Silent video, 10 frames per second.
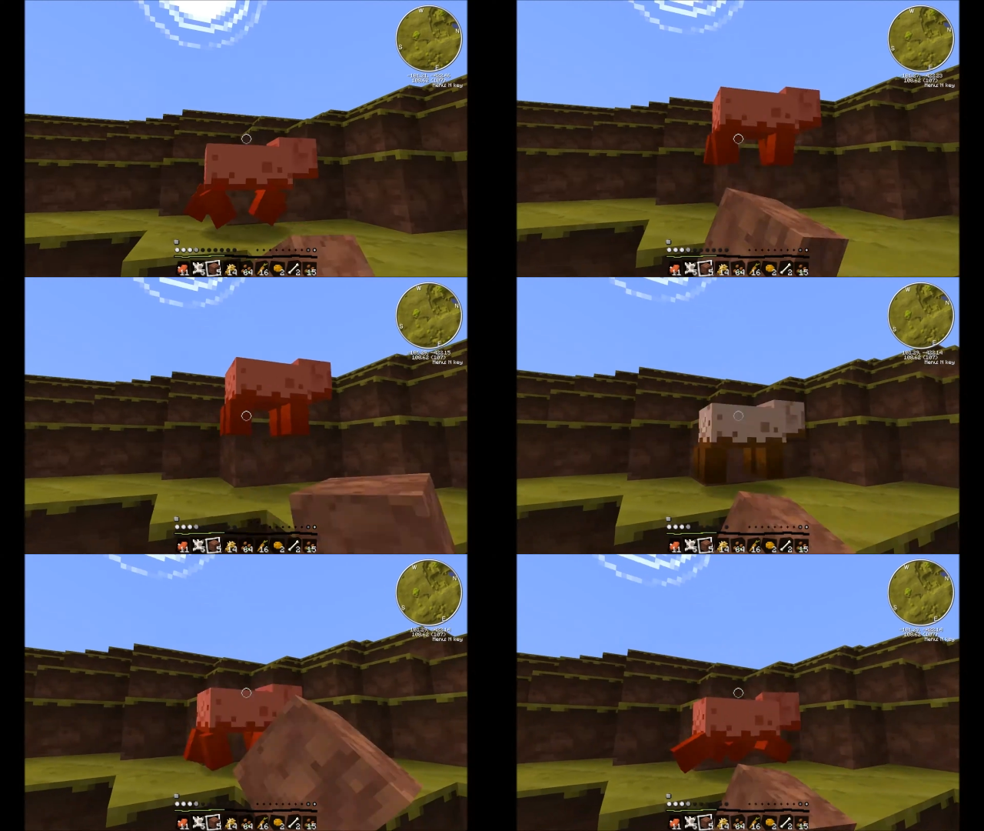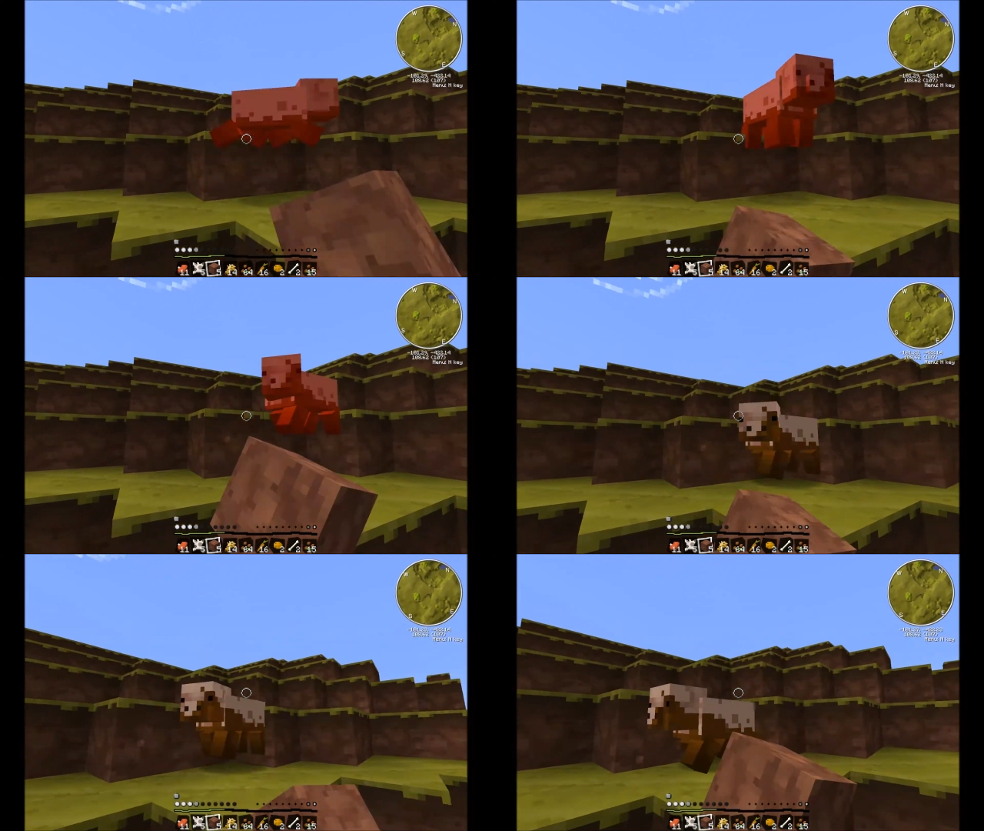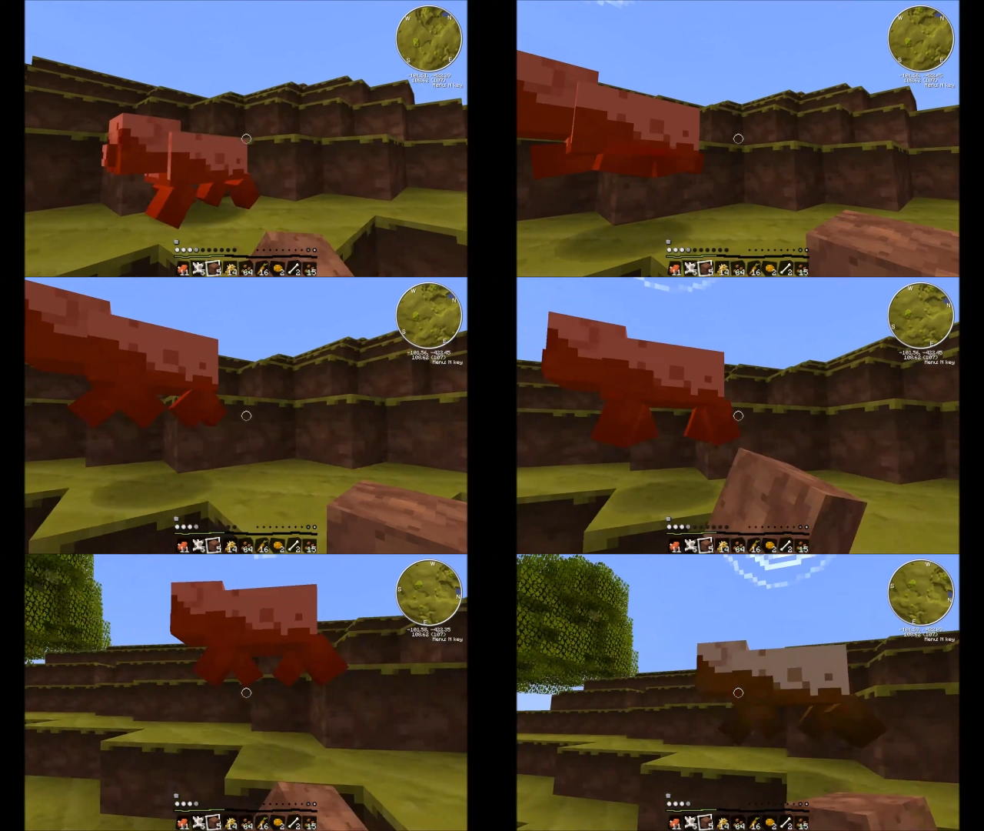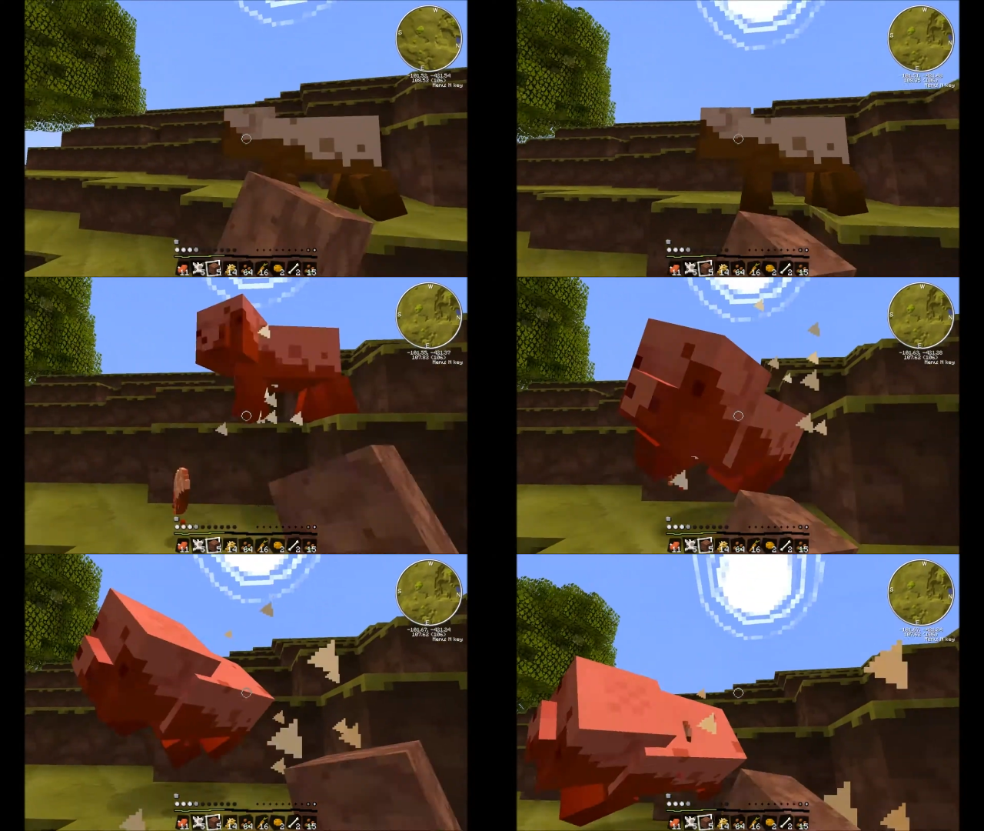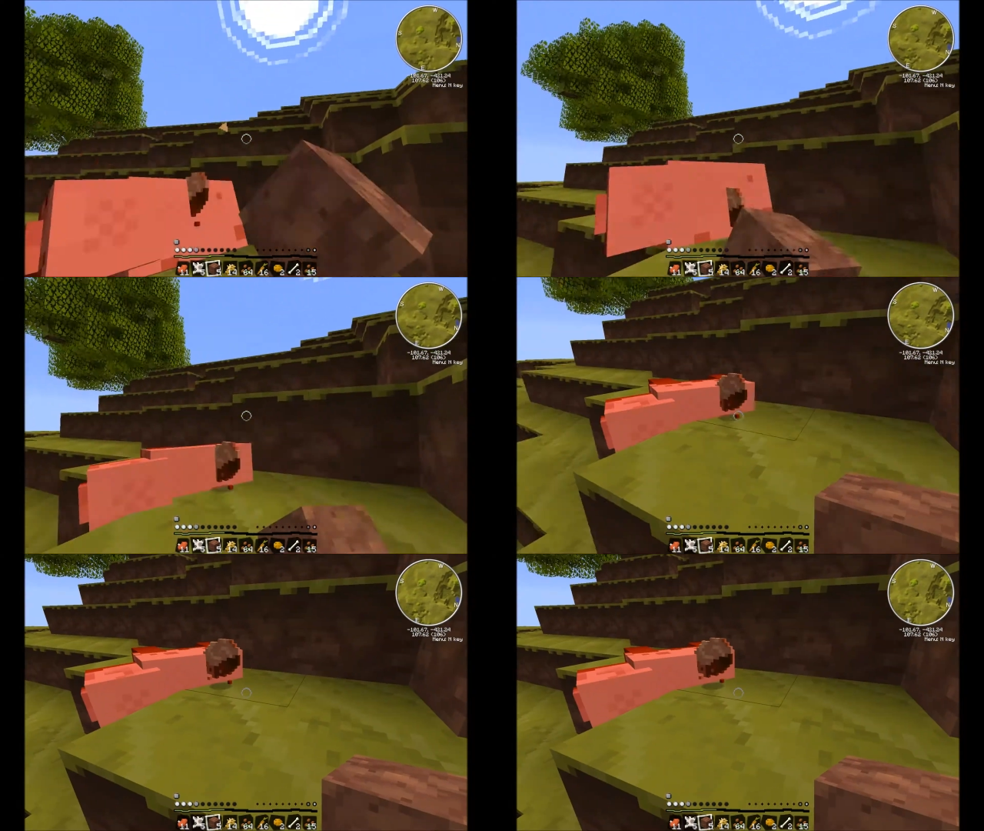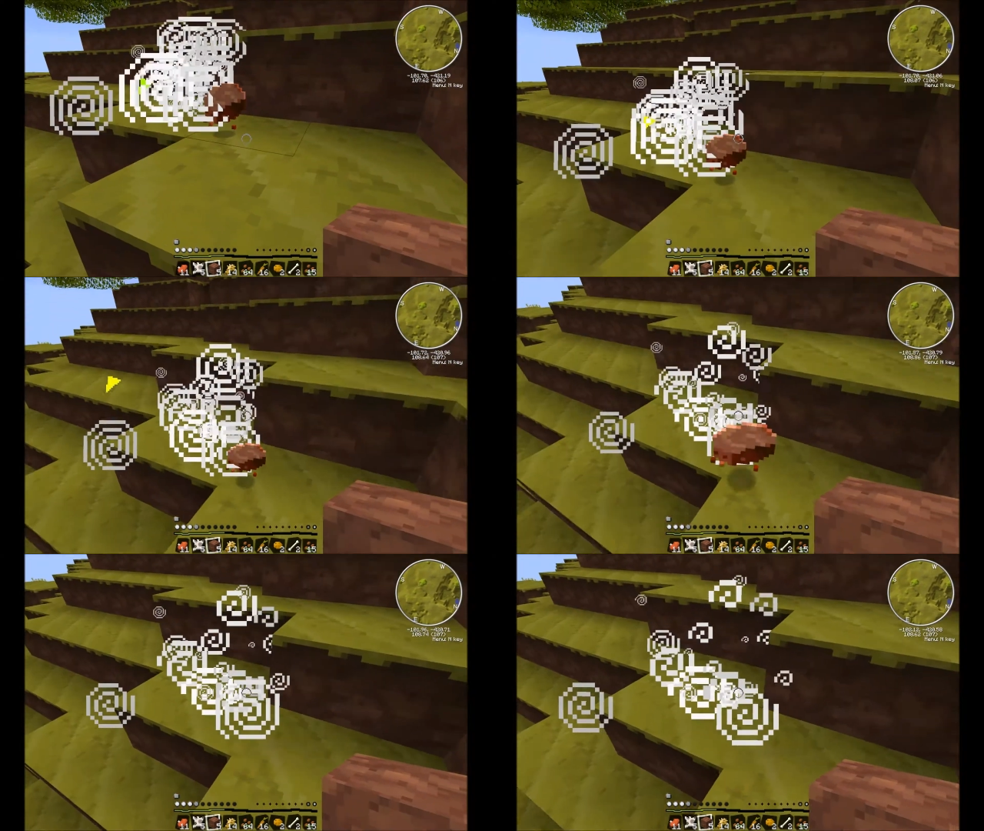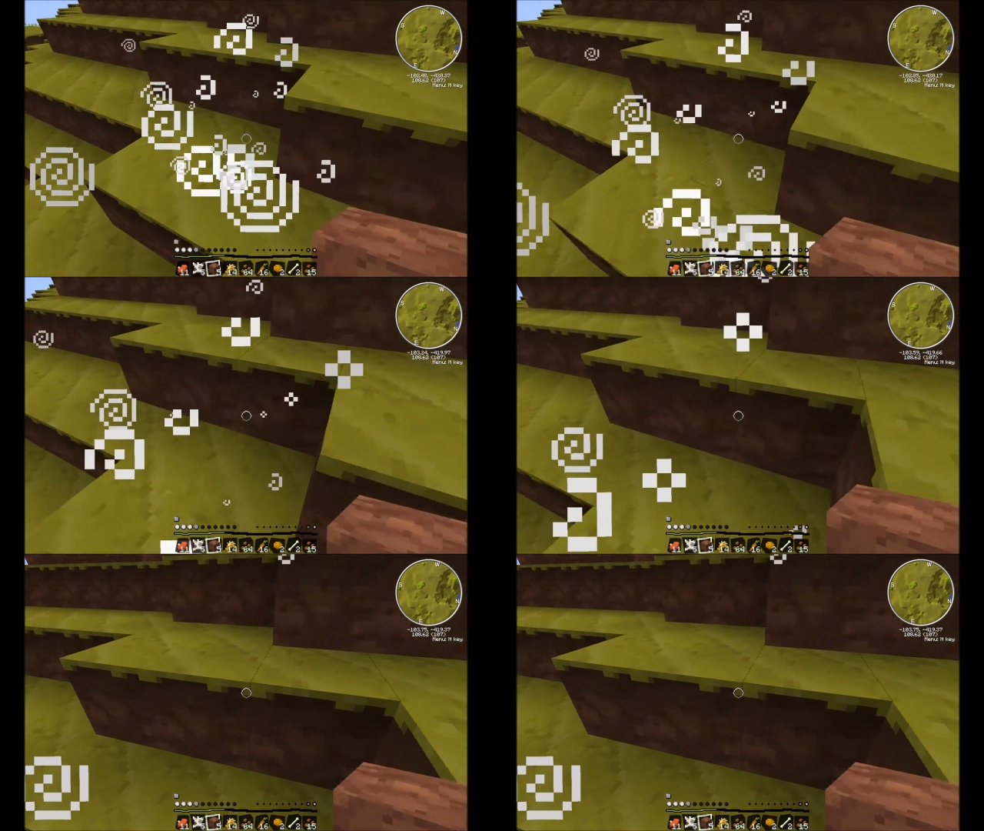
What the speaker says: No face is visible, so there are no lips to read.